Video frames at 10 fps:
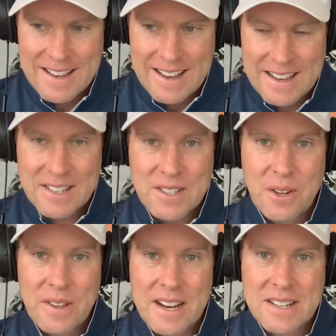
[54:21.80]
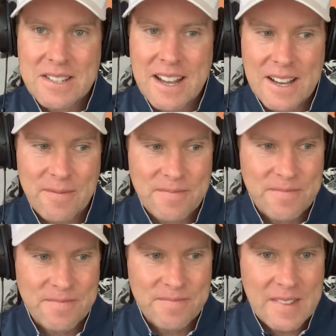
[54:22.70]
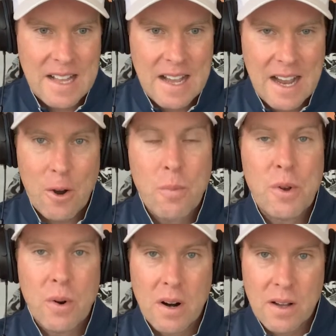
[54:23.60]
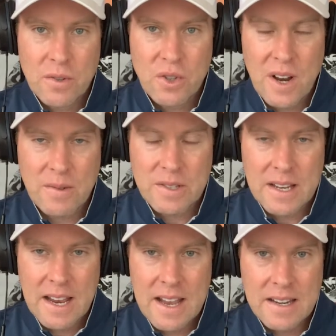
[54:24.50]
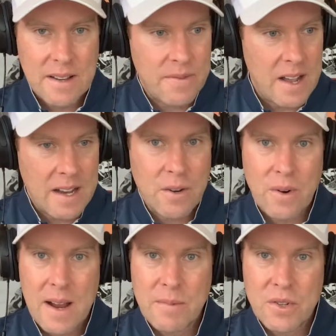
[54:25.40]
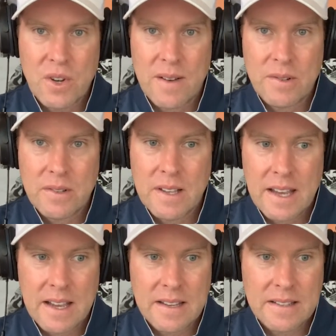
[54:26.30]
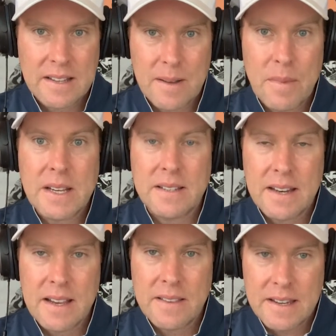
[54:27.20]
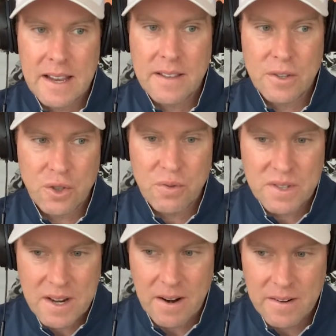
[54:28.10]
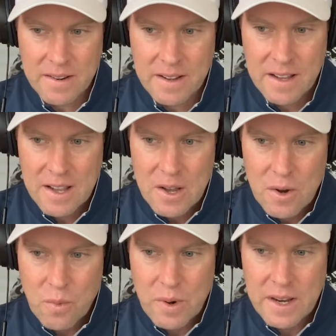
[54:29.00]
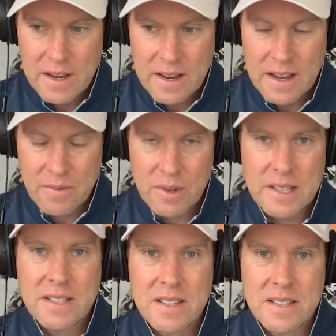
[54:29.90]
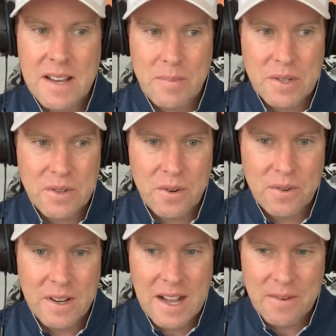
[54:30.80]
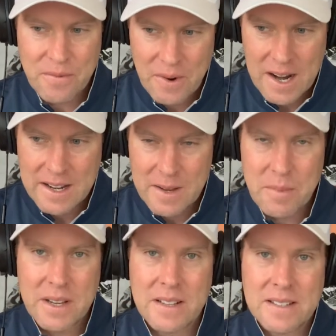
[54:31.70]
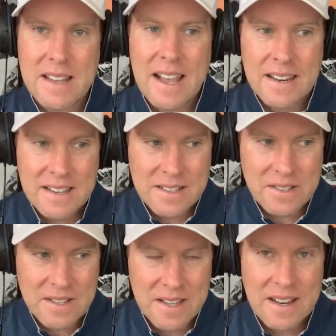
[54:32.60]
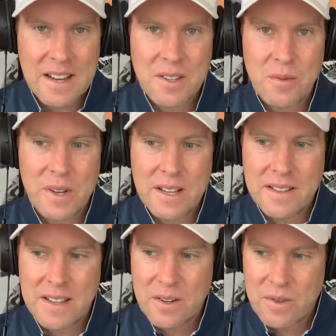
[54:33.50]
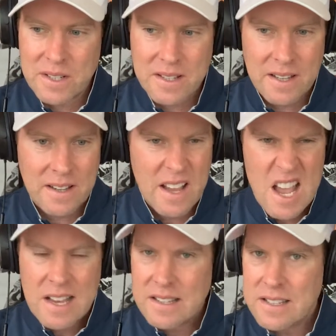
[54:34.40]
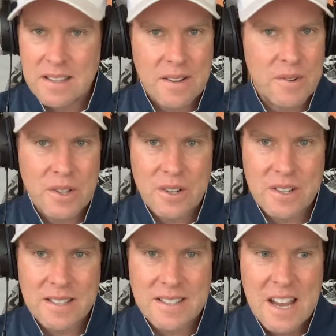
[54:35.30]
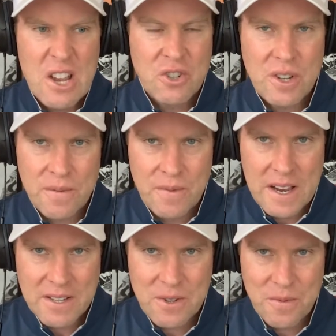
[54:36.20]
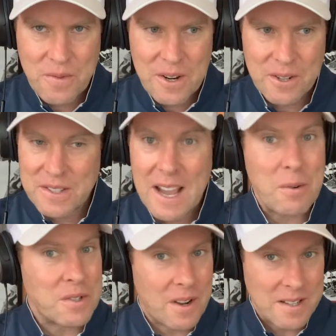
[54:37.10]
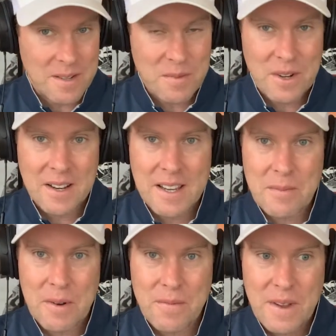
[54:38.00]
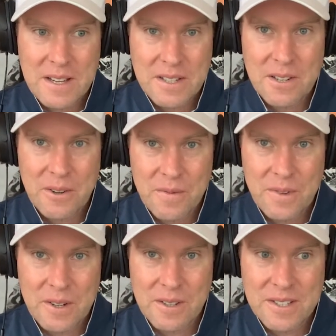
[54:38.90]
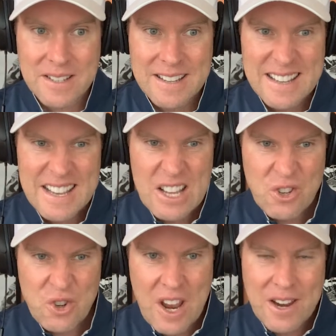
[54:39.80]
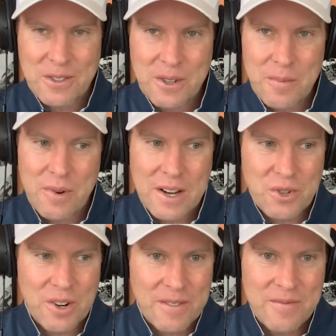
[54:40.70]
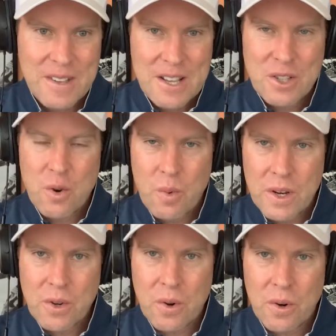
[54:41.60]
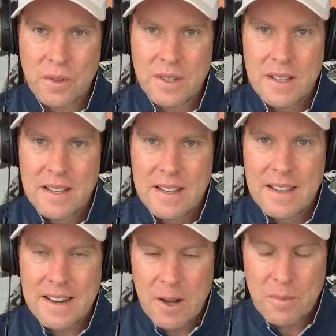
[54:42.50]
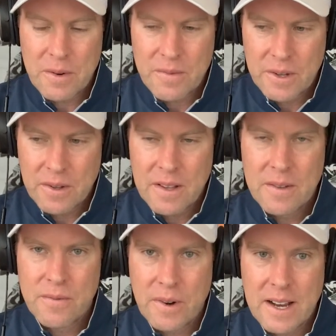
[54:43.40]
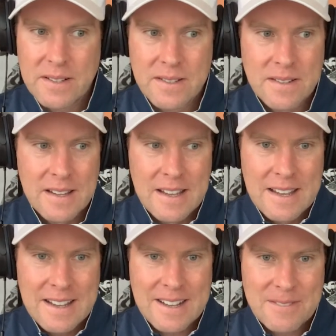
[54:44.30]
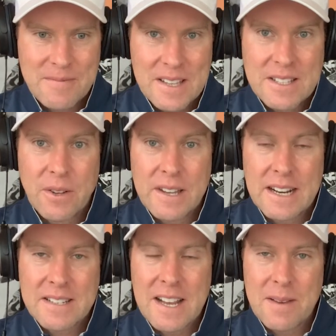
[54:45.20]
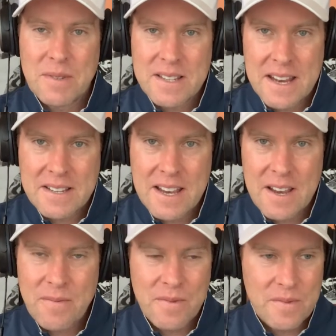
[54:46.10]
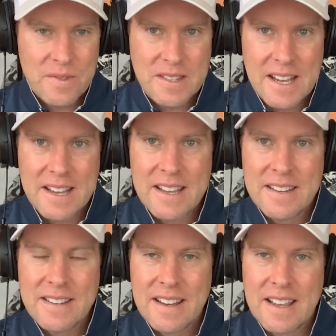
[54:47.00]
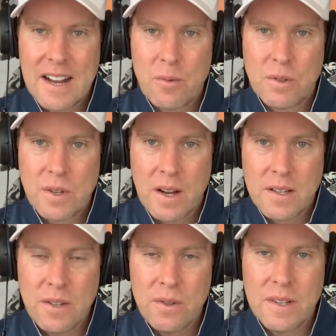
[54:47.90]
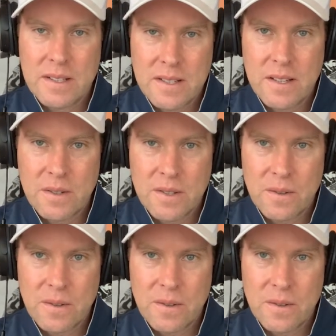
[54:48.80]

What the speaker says: And until the next time, I hope you are all shovels in hand. If not, grab the shovel and make today the day that you start. We have released this episode on Friday because that is the day of the week that Kristi delivered the goods. She faced her fears. That was awesome, talking about facing her fears, channeled her pressure, to win gold in Albertville, France. Until the next time, stay safe, dig in, and I will talk to you and see you soon.